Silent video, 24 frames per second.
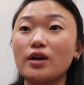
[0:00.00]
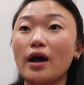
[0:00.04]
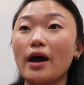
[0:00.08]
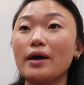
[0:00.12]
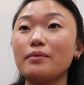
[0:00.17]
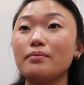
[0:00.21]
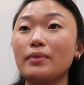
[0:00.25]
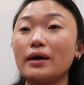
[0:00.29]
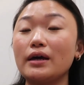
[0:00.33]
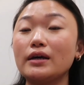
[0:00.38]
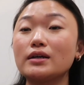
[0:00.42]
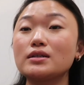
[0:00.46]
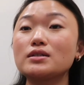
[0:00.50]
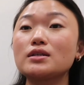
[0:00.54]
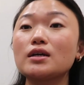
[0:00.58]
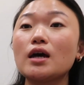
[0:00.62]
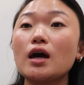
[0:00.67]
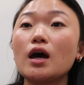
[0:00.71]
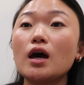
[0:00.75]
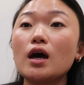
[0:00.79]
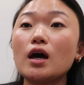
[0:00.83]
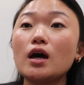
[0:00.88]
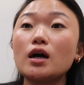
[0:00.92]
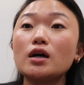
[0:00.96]
I baked
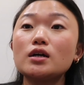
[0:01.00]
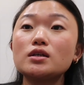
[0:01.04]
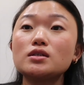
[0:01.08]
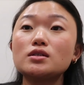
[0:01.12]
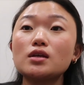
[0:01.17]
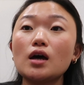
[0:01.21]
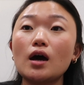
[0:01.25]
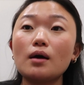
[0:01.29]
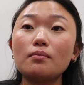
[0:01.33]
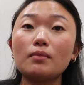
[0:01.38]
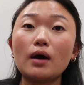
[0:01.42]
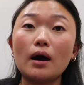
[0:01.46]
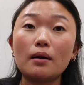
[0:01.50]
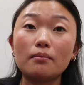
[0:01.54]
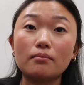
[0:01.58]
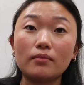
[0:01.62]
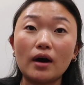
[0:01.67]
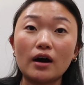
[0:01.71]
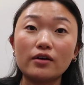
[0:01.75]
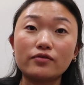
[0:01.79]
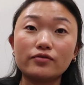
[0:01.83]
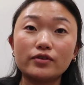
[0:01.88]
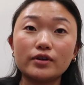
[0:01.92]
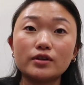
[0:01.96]
some
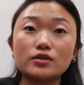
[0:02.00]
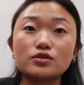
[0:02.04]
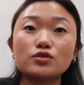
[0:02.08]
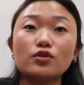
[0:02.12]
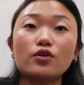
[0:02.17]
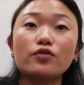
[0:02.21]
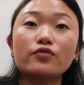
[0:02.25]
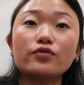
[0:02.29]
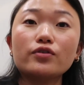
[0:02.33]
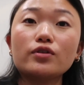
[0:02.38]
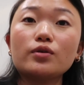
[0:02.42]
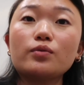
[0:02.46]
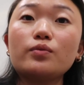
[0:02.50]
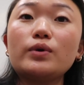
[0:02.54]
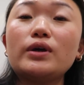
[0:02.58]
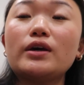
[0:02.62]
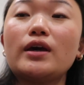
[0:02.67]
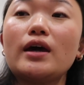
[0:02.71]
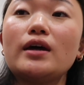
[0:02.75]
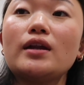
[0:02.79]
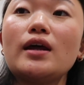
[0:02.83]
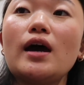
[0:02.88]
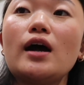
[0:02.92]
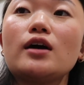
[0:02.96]
muffins over the
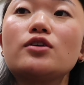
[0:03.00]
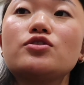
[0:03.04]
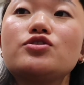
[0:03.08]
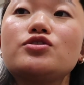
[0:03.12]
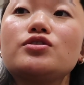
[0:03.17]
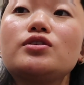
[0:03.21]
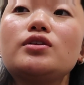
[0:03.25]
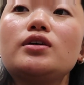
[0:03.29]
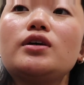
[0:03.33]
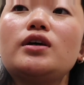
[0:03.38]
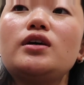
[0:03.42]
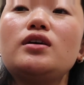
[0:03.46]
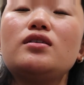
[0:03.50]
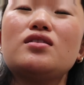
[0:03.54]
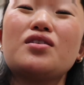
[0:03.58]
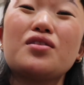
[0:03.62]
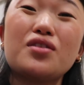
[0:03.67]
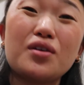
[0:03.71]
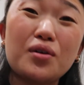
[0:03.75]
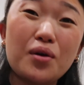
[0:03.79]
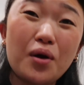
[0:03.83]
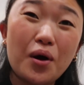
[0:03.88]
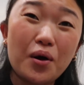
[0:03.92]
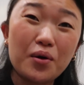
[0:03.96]
weekend. Actually,
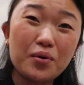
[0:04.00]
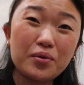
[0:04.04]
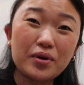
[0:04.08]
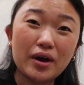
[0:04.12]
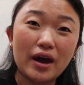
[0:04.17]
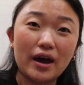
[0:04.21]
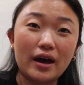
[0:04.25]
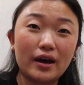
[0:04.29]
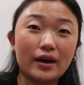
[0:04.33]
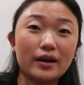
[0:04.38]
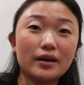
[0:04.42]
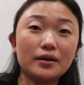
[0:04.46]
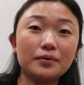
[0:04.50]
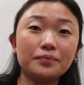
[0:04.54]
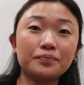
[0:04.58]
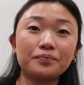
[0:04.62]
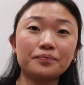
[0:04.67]
they're okay,